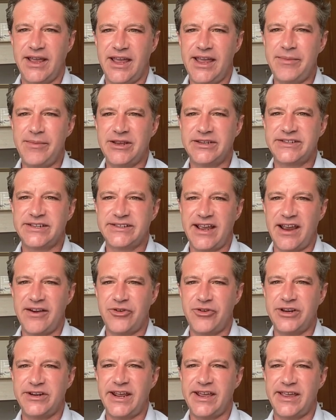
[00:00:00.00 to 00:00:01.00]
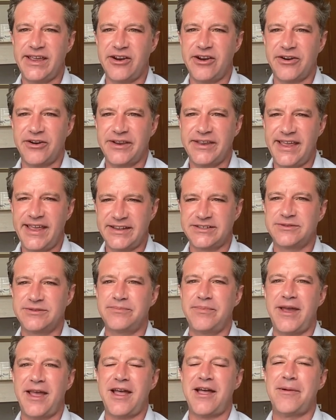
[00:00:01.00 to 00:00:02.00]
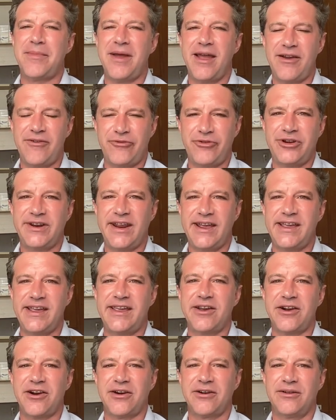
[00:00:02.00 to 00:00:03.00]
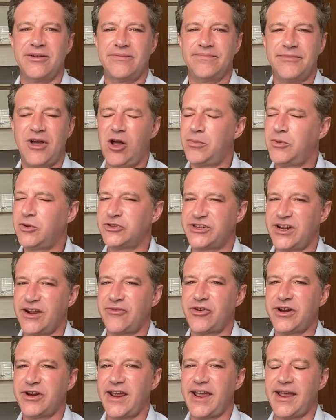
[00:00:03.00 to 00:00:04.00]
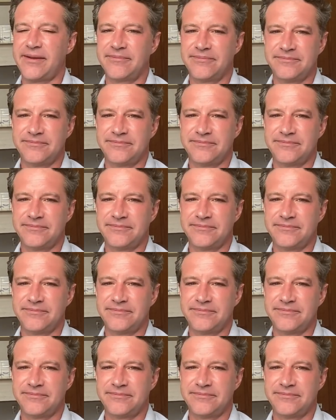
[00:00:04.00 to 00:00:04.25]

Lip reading: Amy says, every day here. Yes, ma'am, every day here, almost every day.